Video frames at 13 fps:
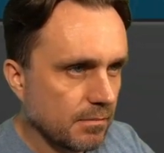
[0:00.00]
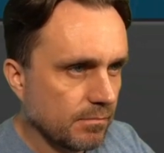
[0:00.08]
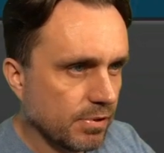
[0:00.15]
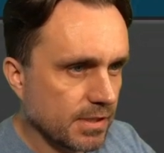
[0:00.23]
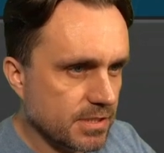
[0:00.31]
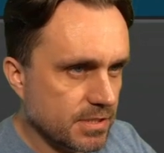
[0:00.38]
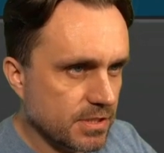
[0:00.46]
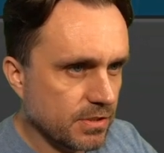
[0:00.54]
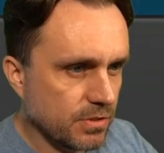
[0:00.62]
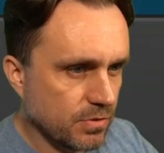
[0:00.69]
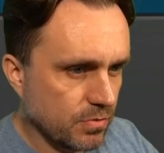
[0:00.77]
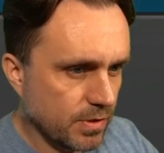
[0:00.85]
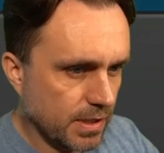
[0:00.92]
Plus
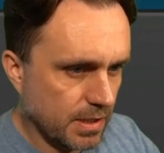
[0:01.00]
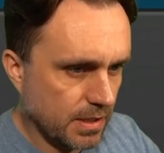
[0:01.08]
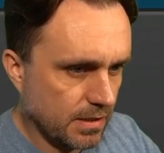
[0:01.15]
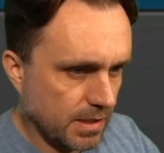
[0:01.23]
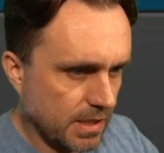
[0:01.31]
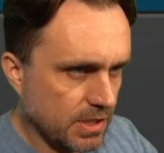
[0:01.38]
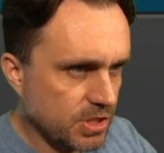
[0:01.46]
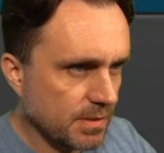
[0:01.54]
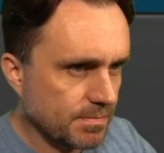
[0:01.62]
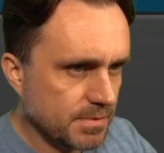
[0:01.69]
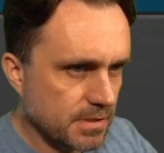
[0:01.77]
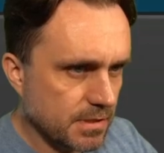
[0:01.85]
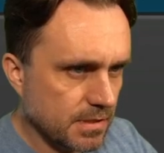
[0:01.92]
two in
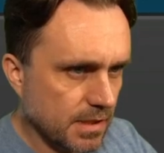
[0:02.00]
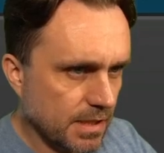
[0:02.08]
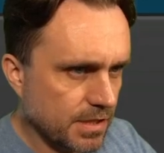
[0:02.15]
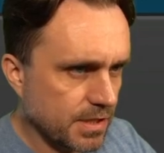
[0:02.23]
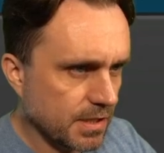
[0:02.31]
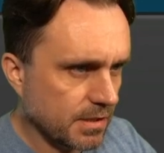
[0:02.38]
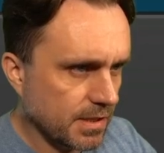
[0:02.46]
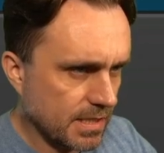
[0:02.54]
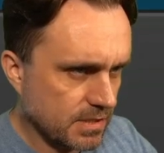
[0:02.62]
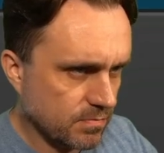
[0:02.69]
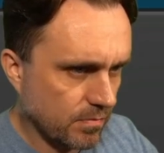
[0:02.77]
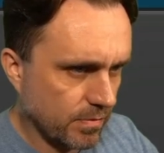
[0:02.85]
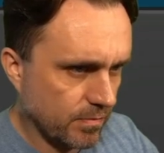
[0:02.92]
Egypt. I think that's
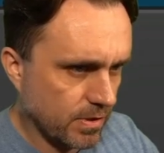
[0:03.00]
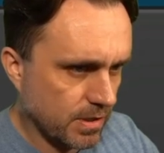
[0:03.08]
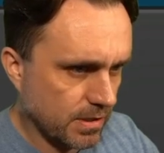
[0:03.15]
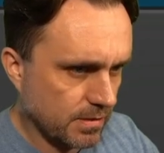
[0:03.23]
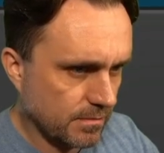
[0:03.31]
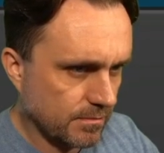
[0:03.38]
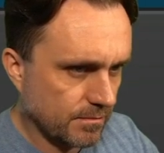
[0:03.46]
what we want.